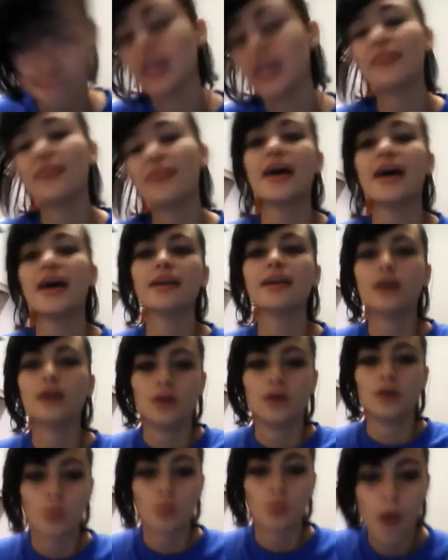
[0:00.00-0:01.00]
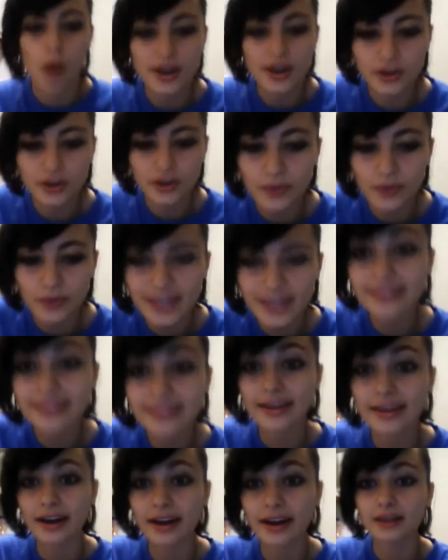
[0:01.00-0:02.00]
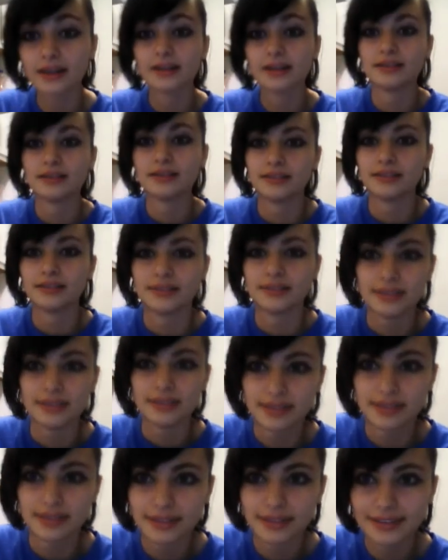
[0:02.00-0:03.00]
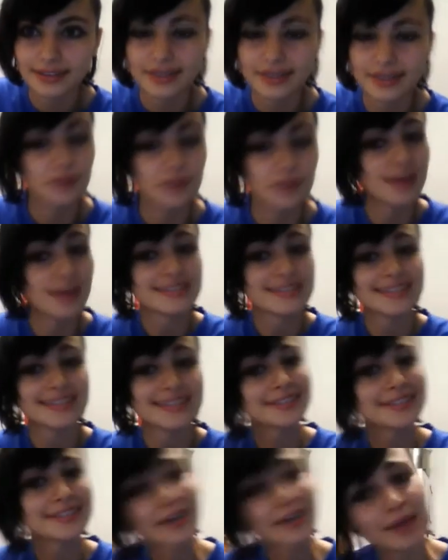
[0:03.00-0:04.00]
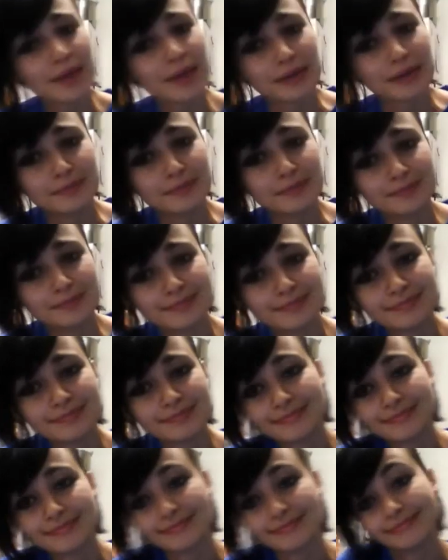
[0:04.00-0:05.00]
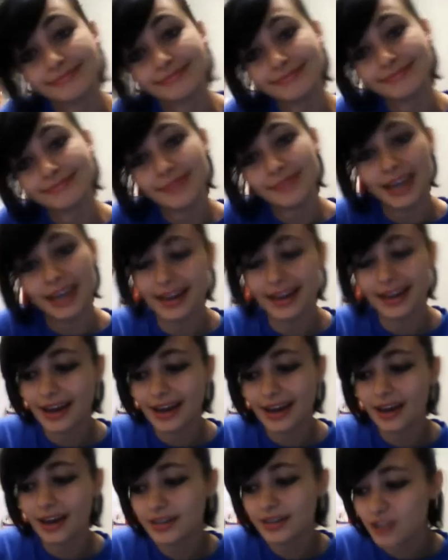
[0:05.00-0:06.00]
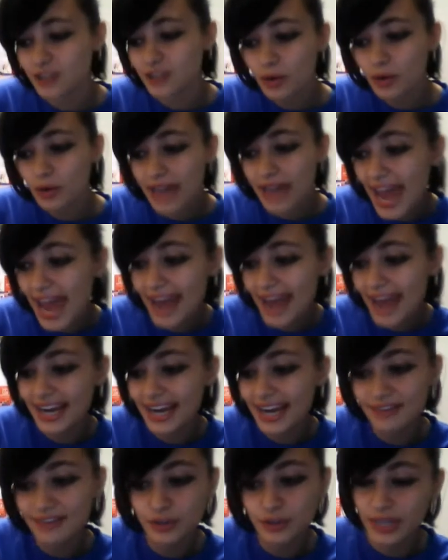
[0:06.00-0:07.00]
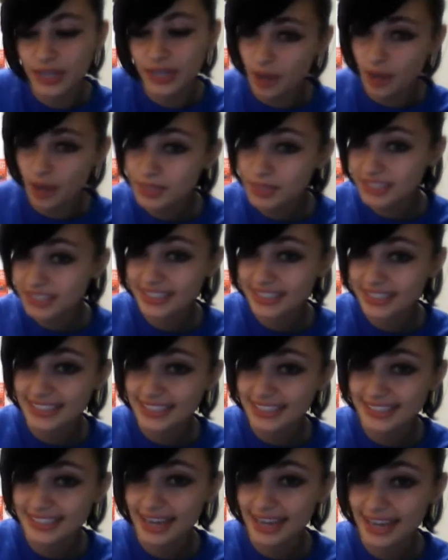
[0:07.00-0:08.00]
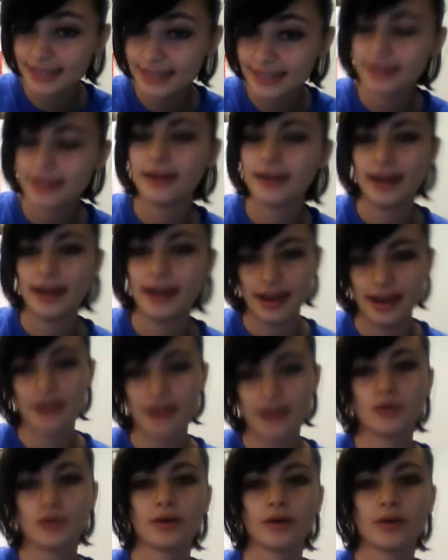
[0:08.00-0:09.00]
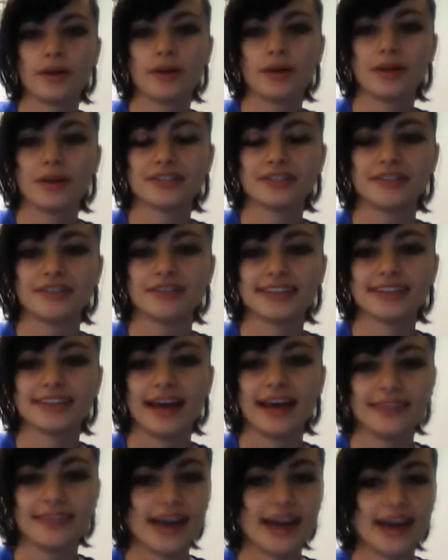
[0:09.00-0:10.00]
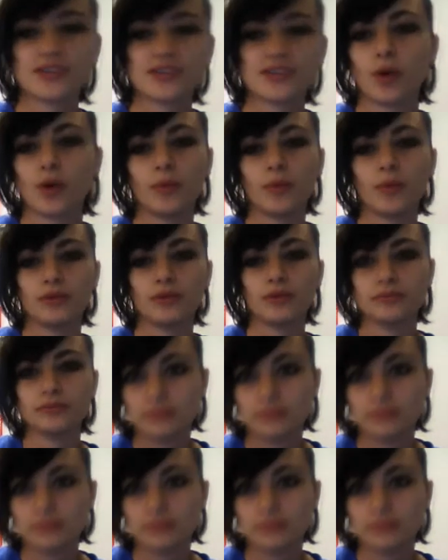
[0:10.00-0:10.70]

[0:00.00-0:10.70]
And then when you get there, then you pass the test and you're happy. And then it's okay if you get up to the test day and you worry about stuff like that. That's normal.